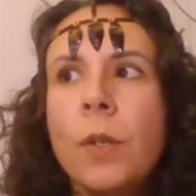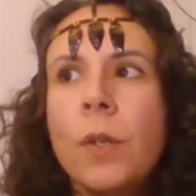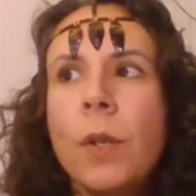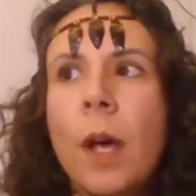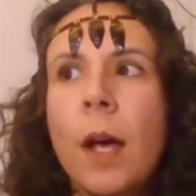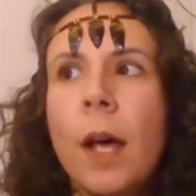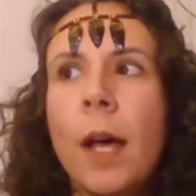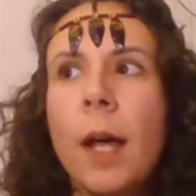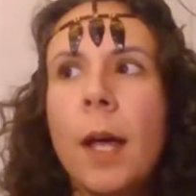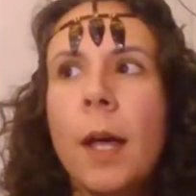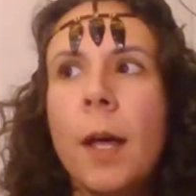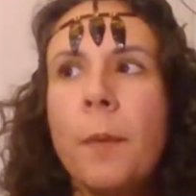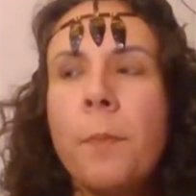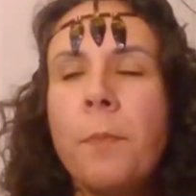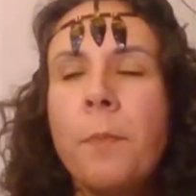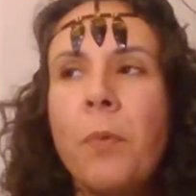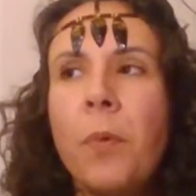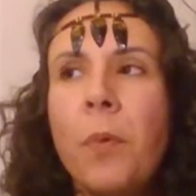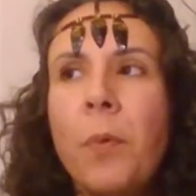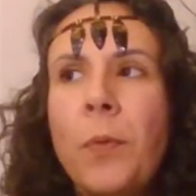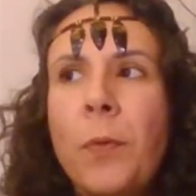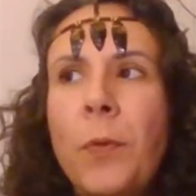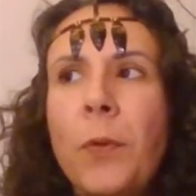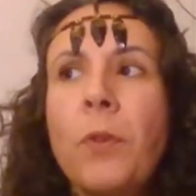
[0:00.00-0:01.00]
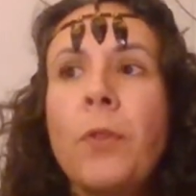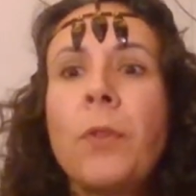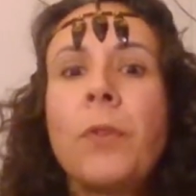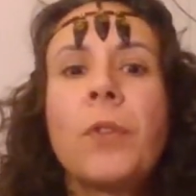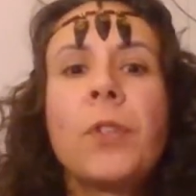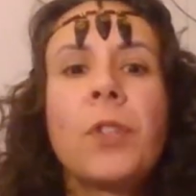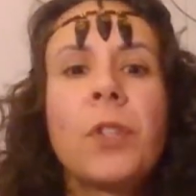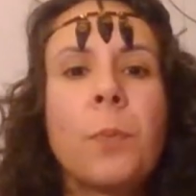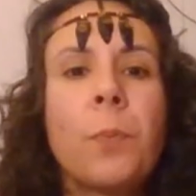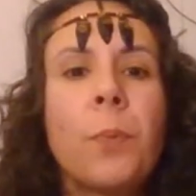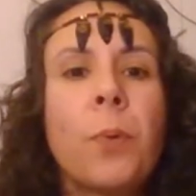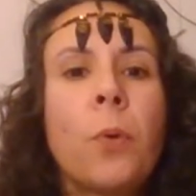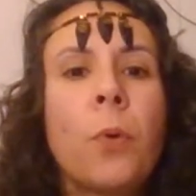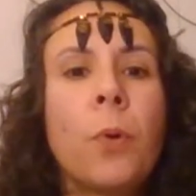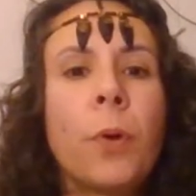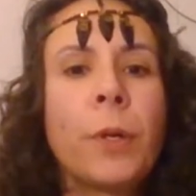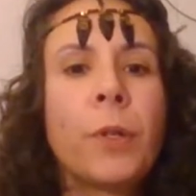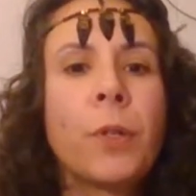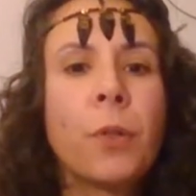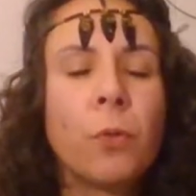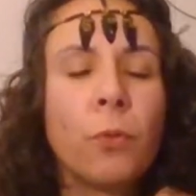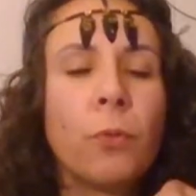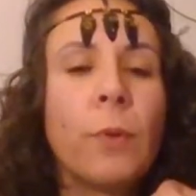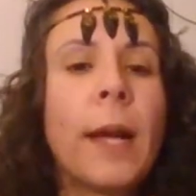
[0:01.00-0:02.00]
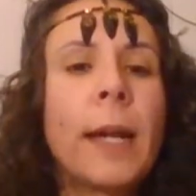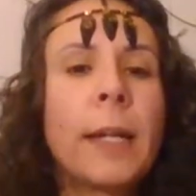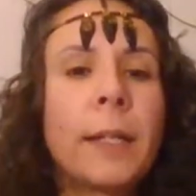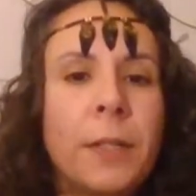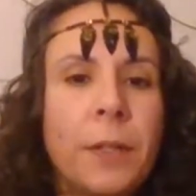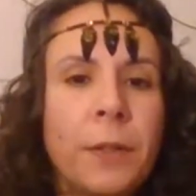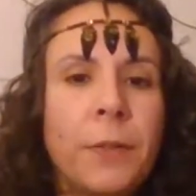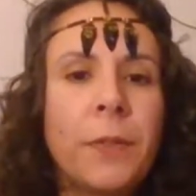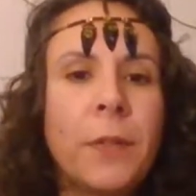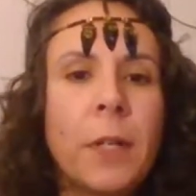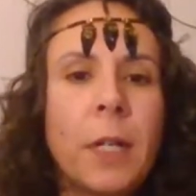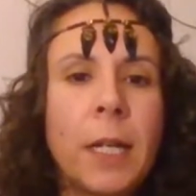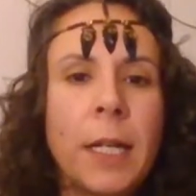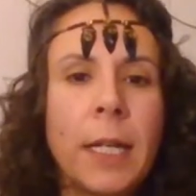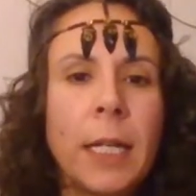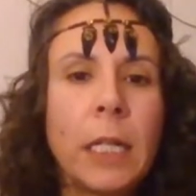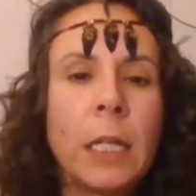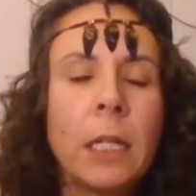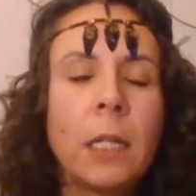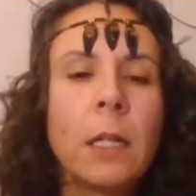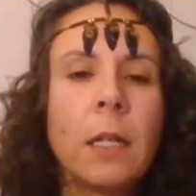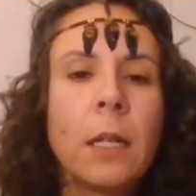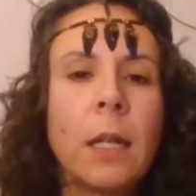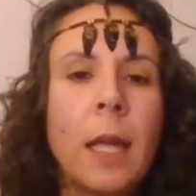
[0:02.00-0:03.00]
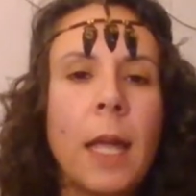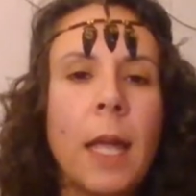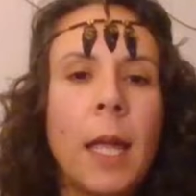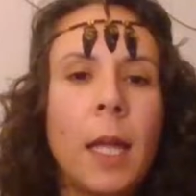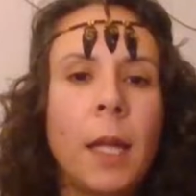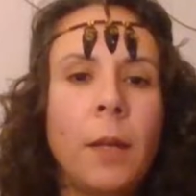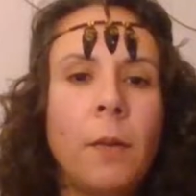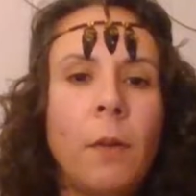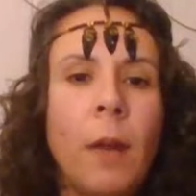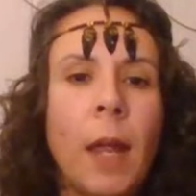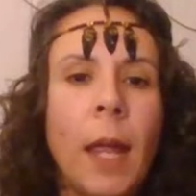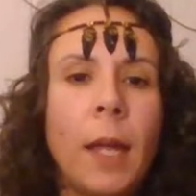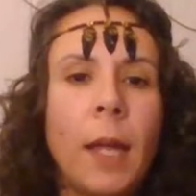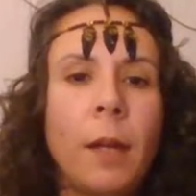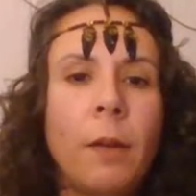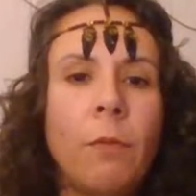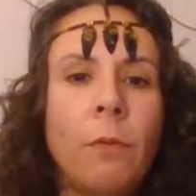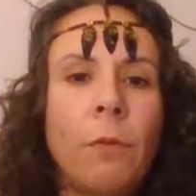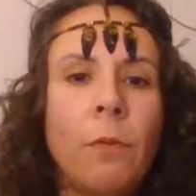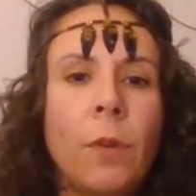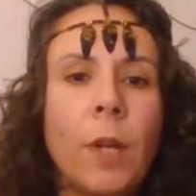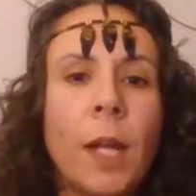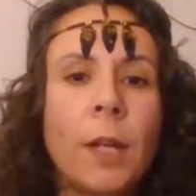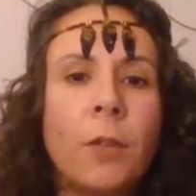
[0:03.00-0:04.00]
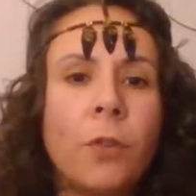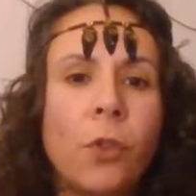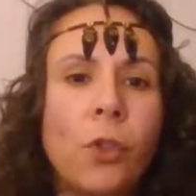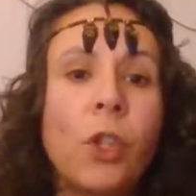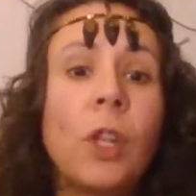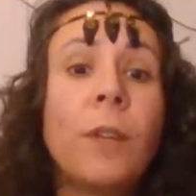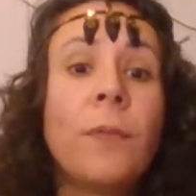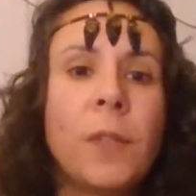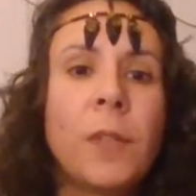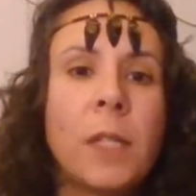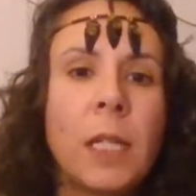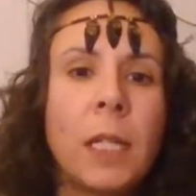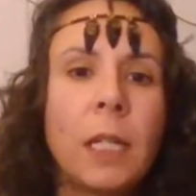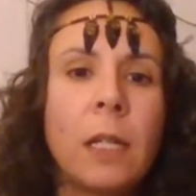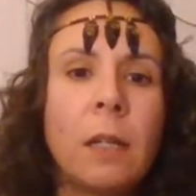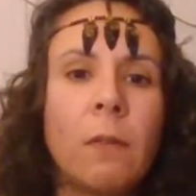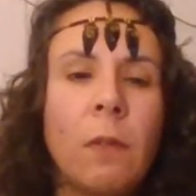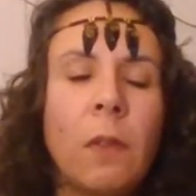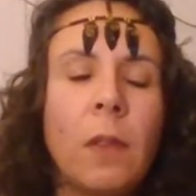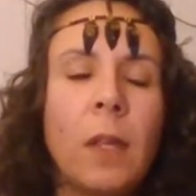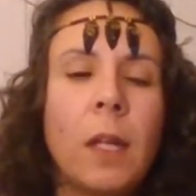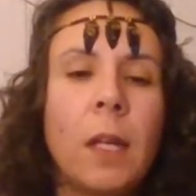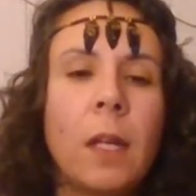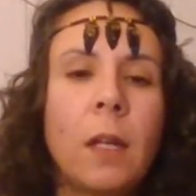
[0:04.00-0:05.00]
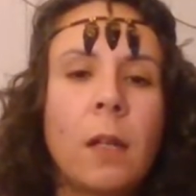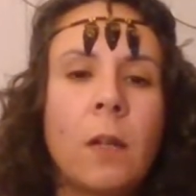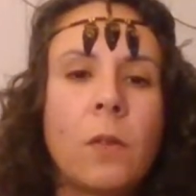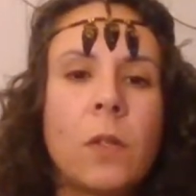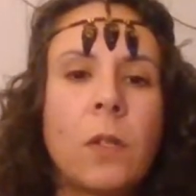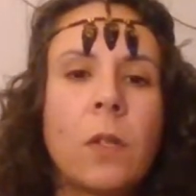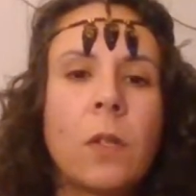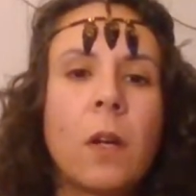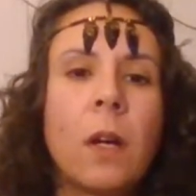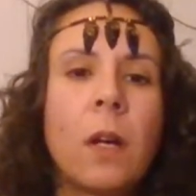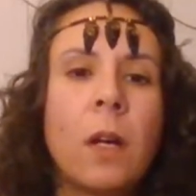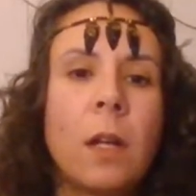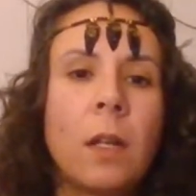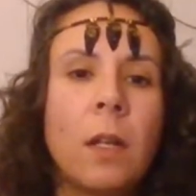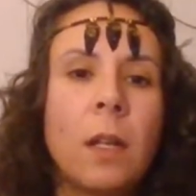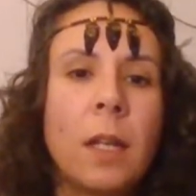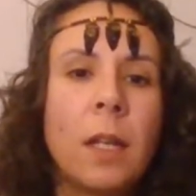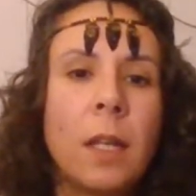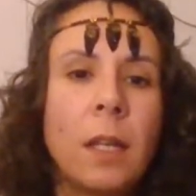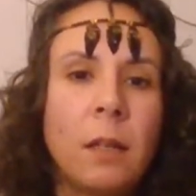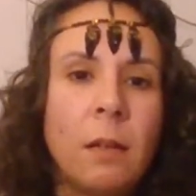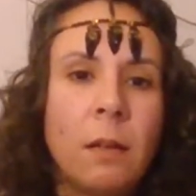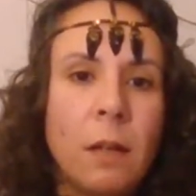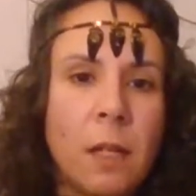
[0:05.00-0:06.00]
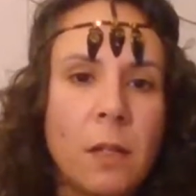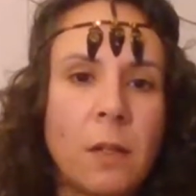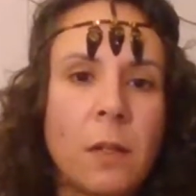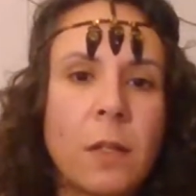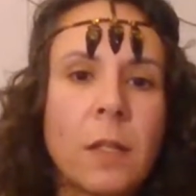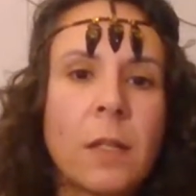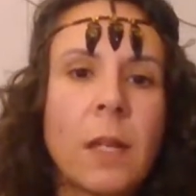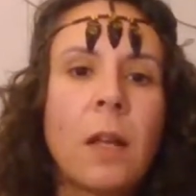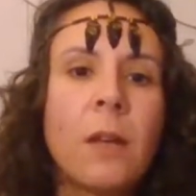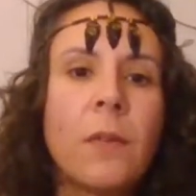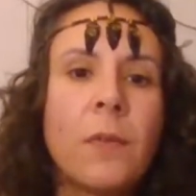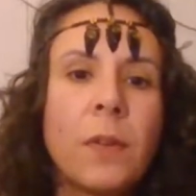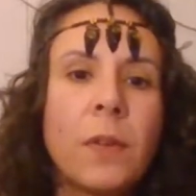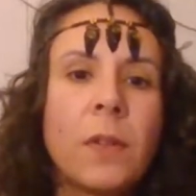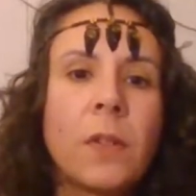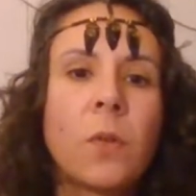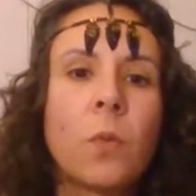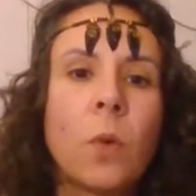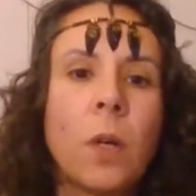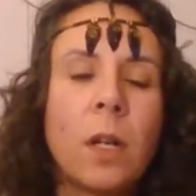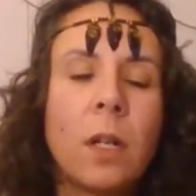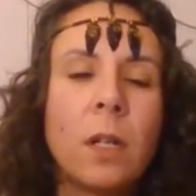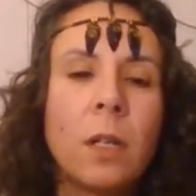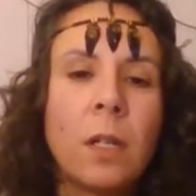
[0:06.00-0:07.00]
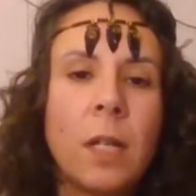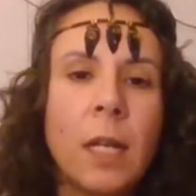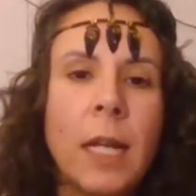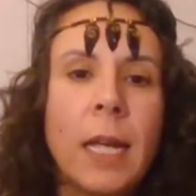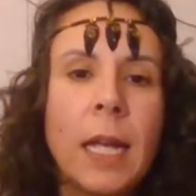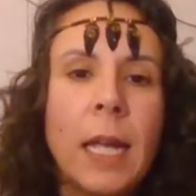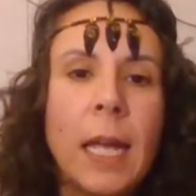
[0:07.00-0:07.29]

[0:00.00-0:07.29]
further support rectifying and shifting things in self, as well